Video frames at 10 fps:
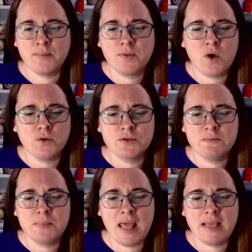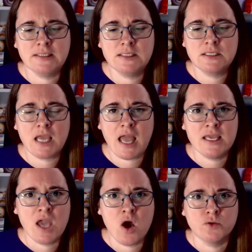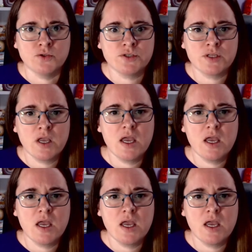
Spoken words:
cotton blend cake yarns.